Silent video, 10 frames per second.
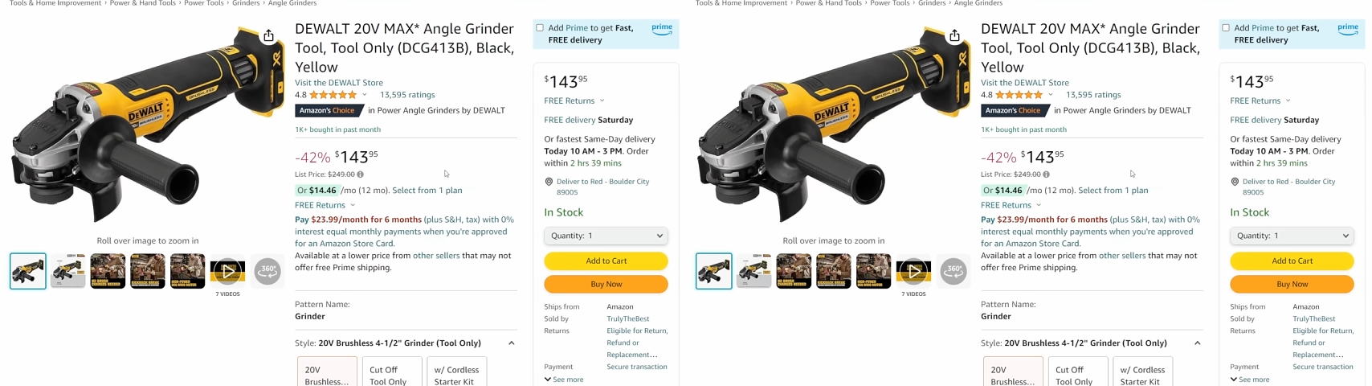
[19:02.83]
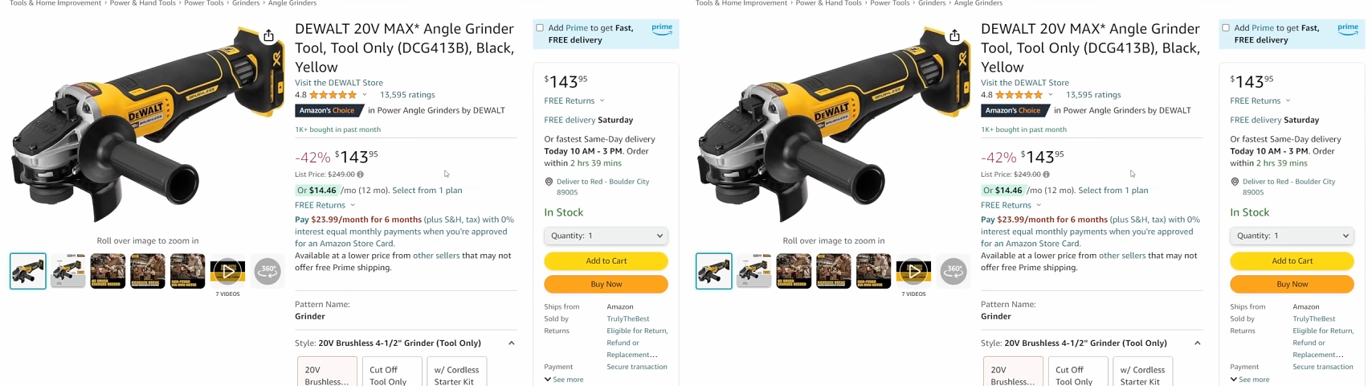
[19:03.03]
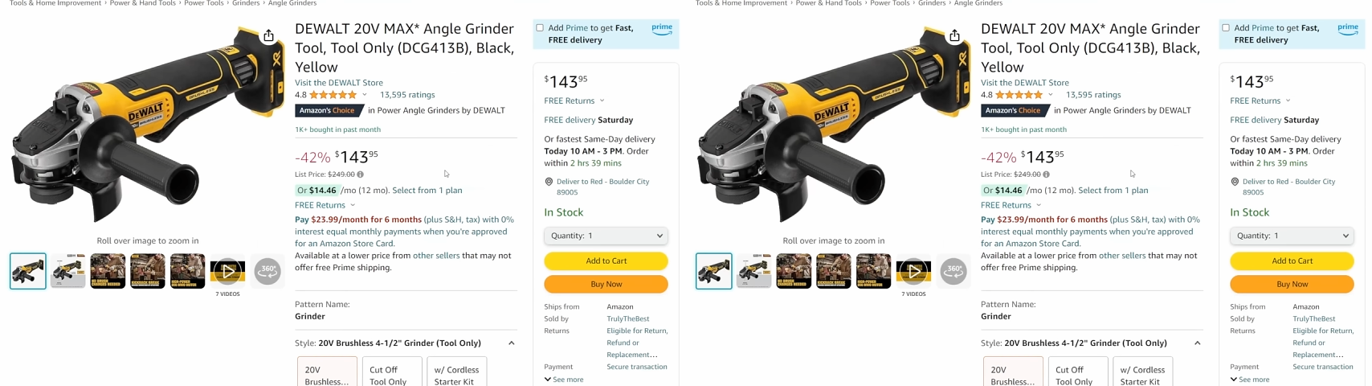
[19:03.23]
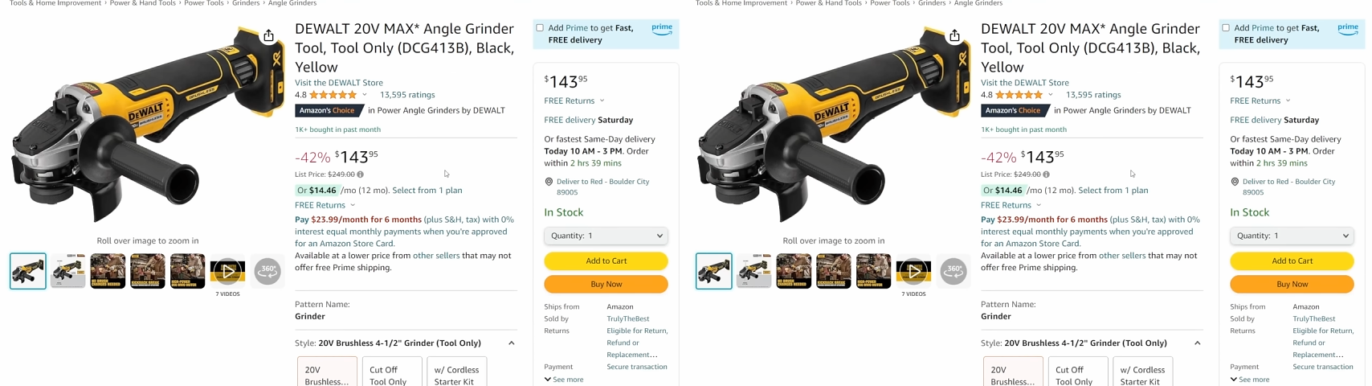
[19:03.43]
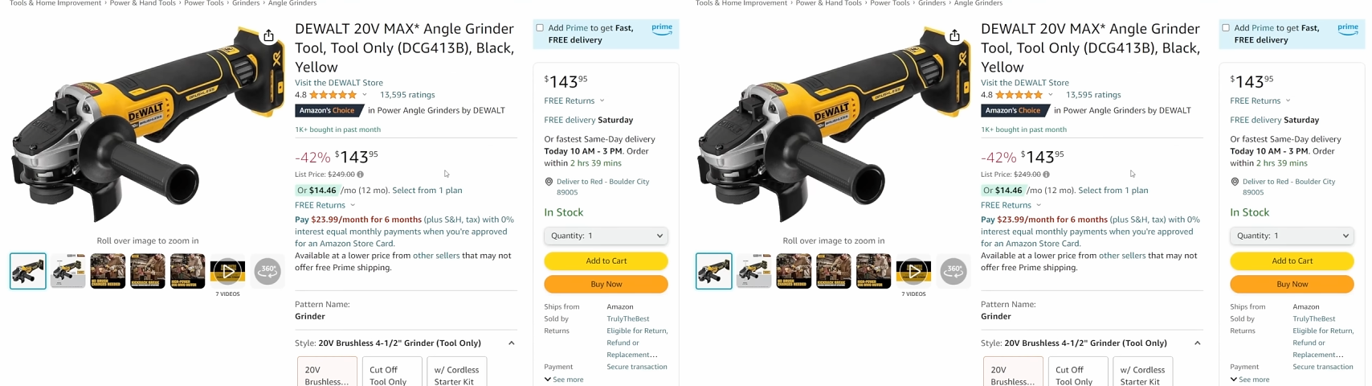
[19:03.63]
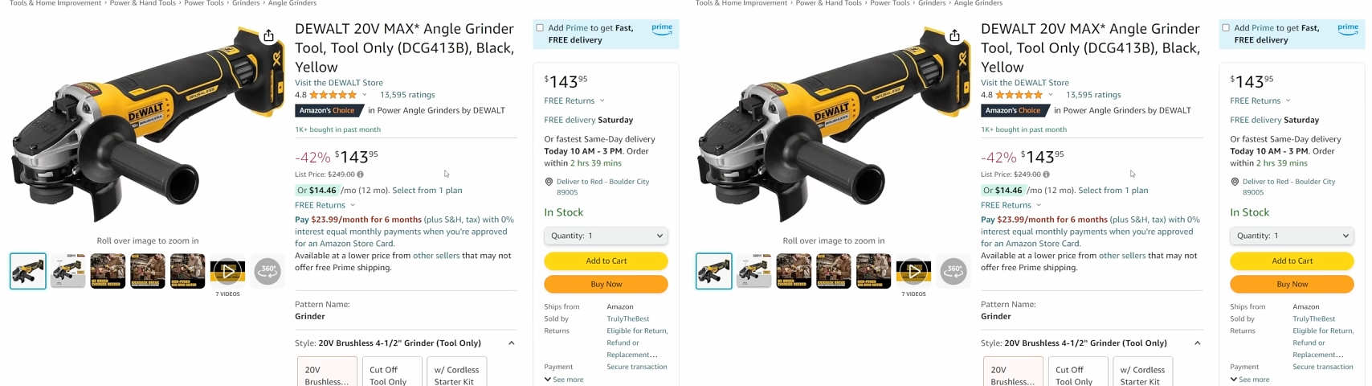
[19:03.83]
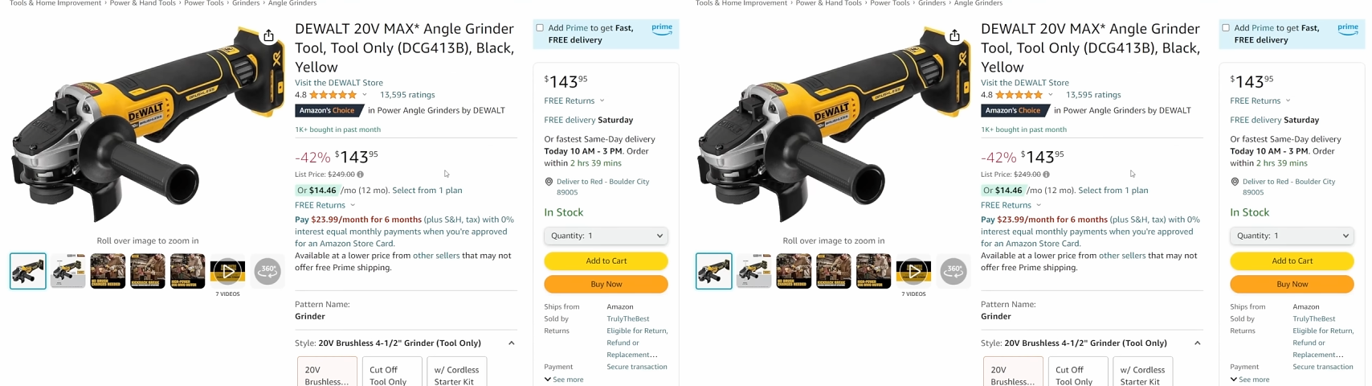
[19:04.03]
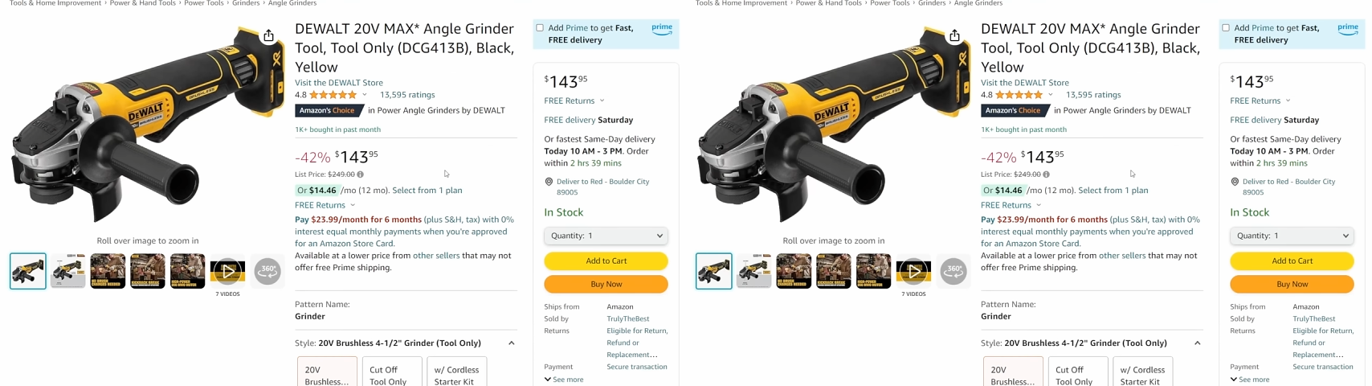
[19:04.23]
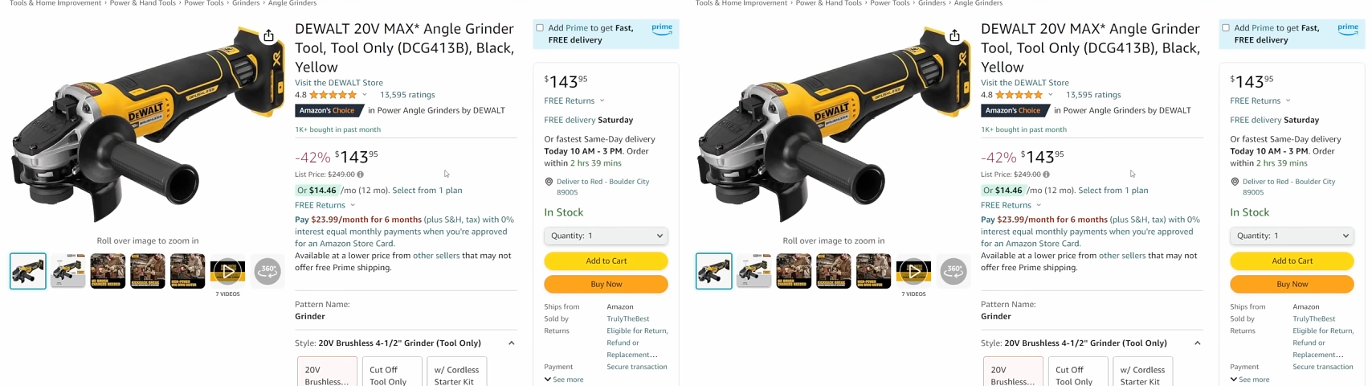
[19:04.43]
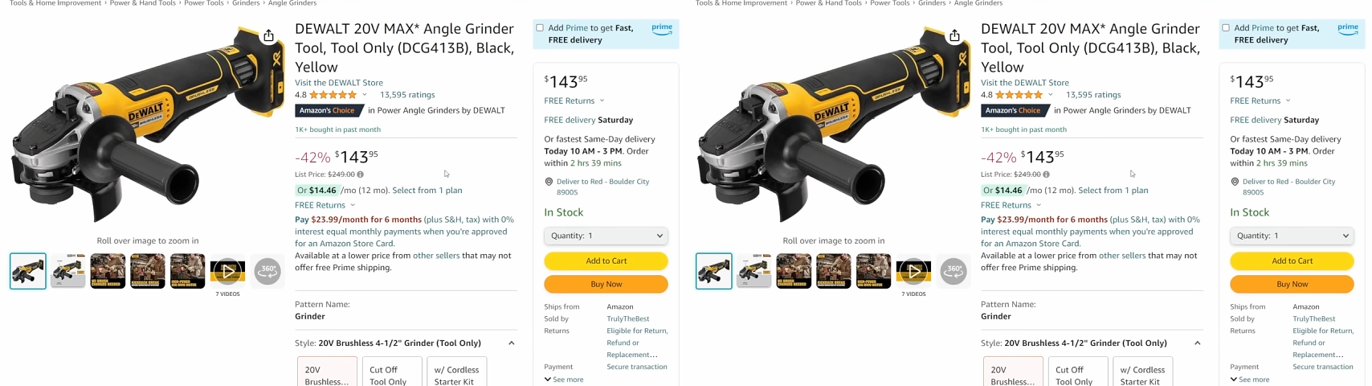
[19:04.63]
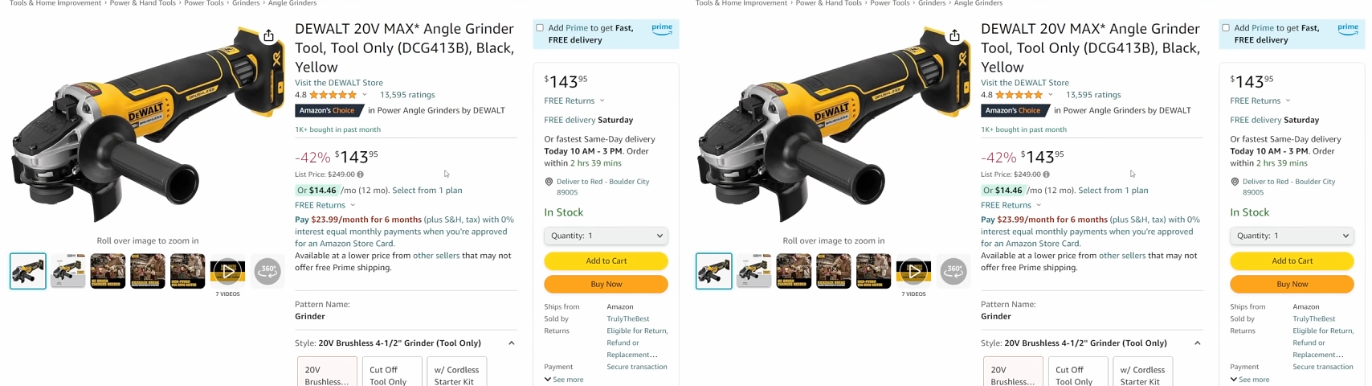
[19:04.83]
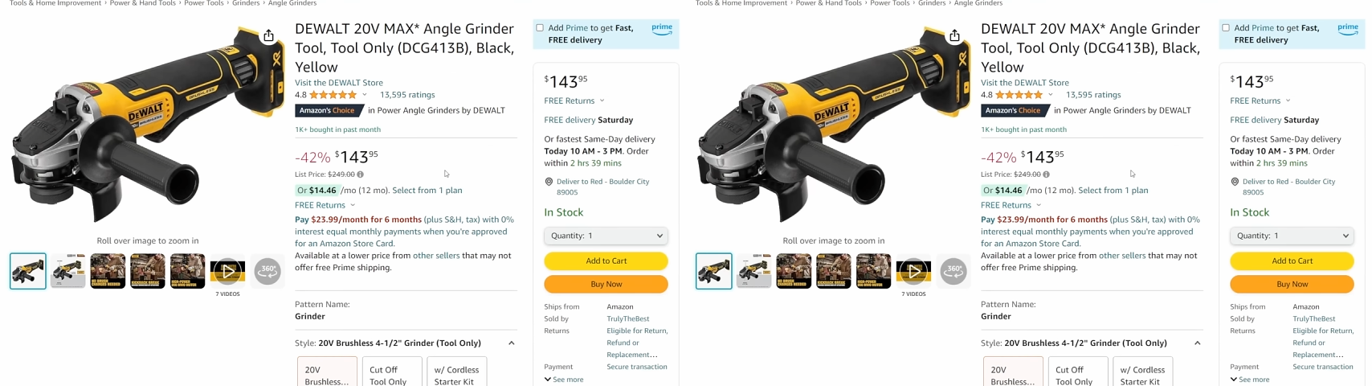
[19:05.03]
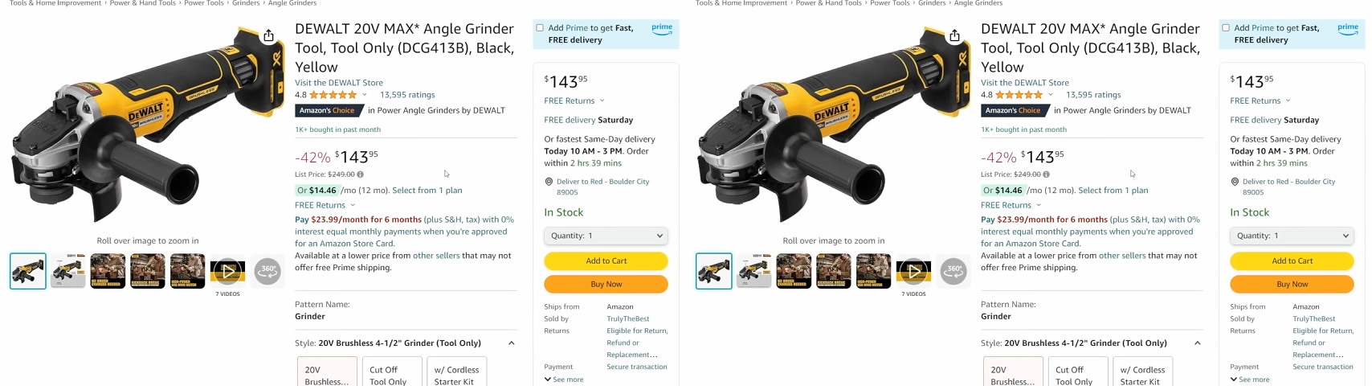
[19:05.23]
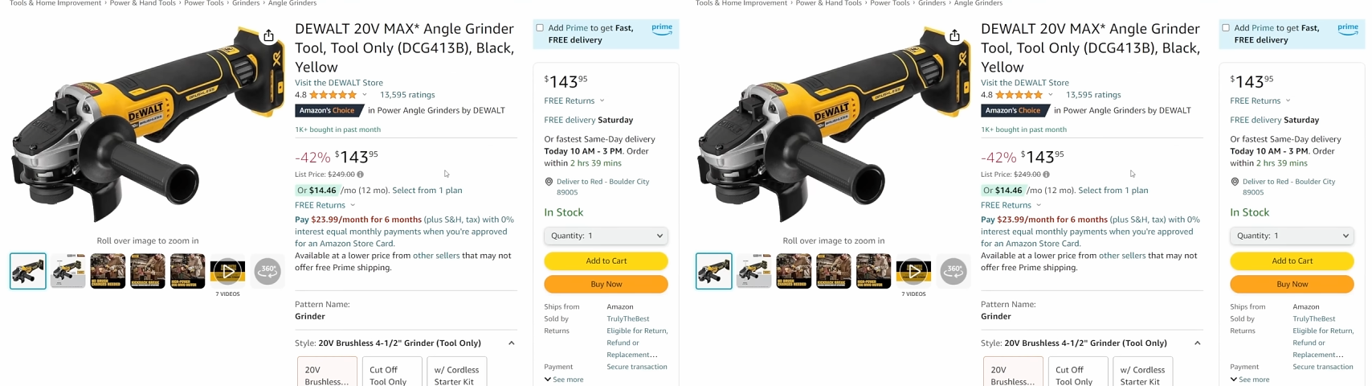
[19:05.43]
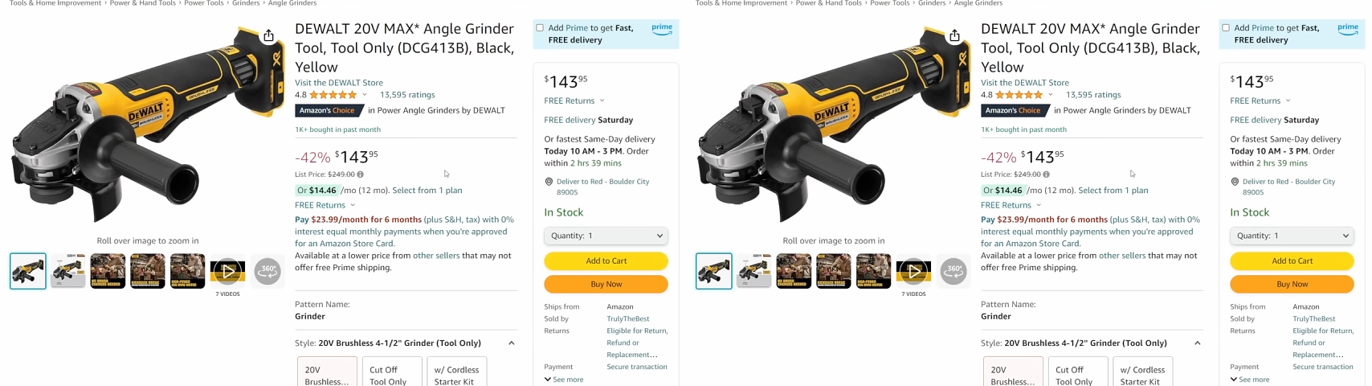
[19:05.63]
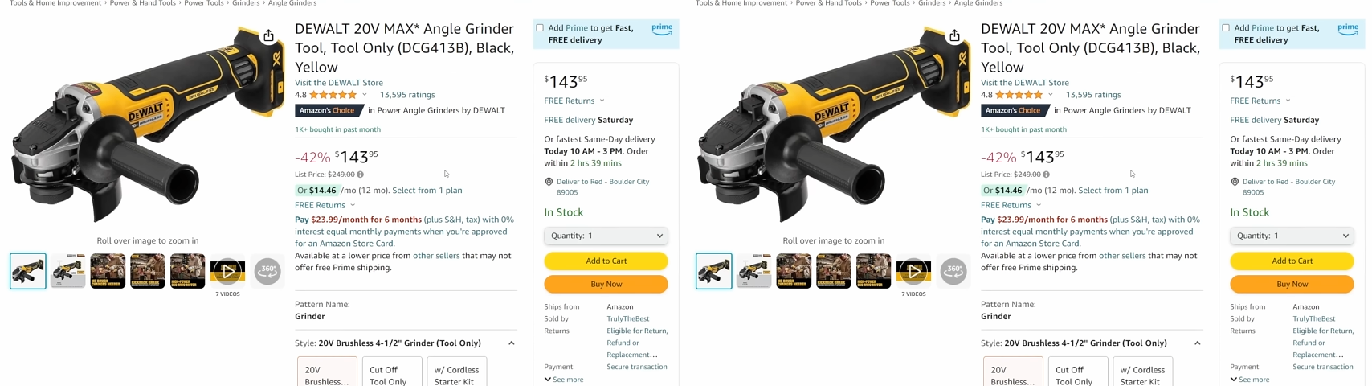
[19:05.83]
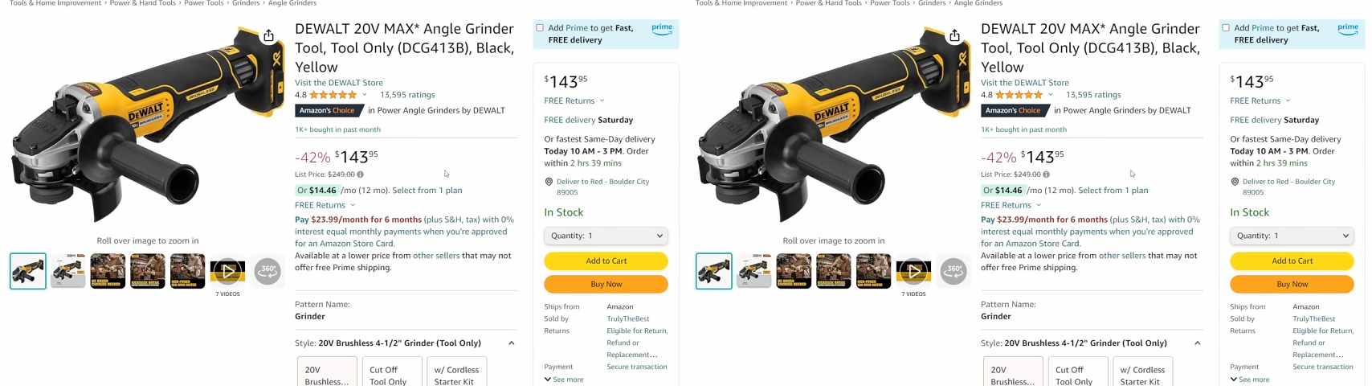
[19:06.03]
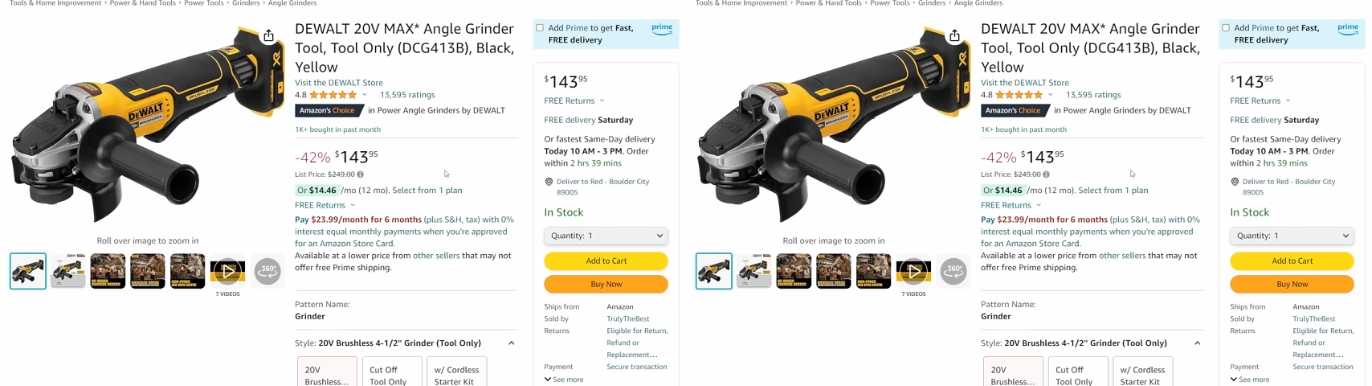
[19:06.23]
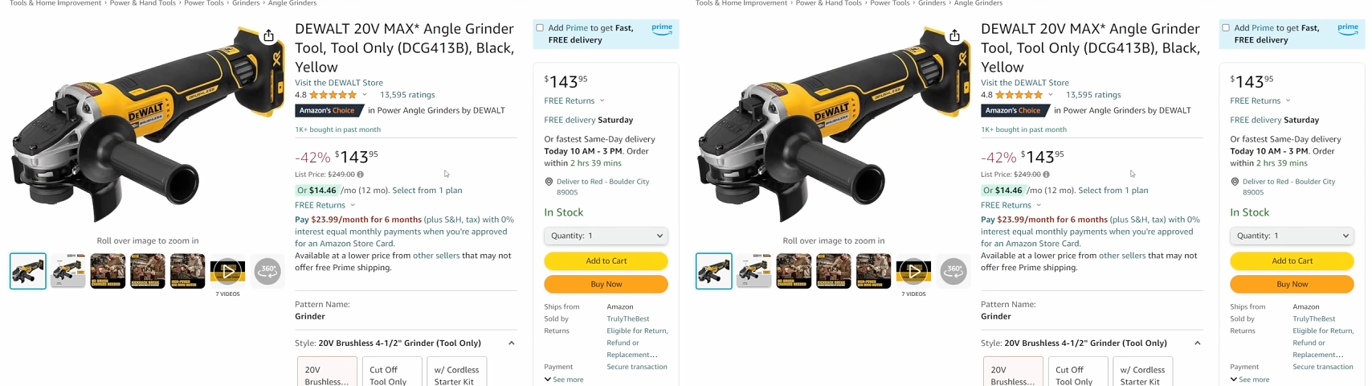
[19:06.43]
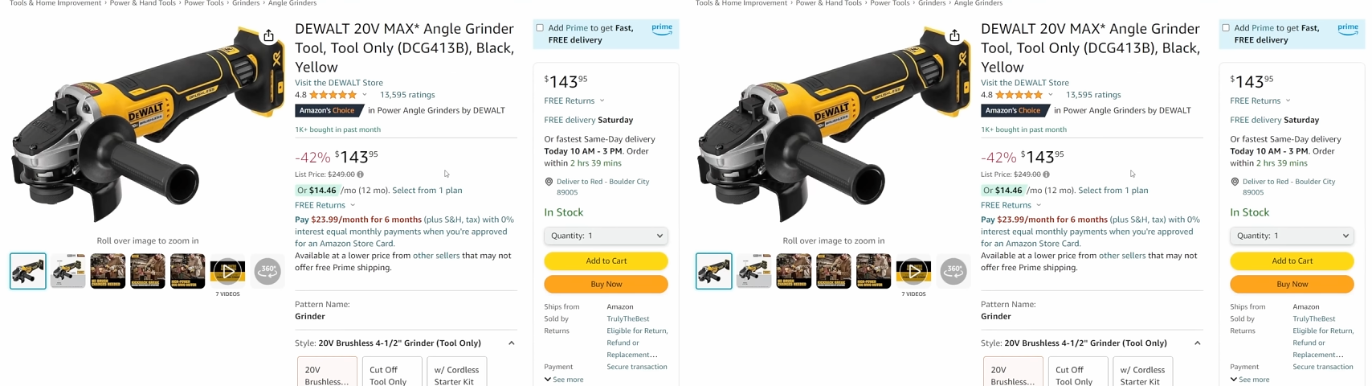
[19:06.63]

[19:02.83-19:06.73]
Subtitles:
No face is visible, so there are no lips to read.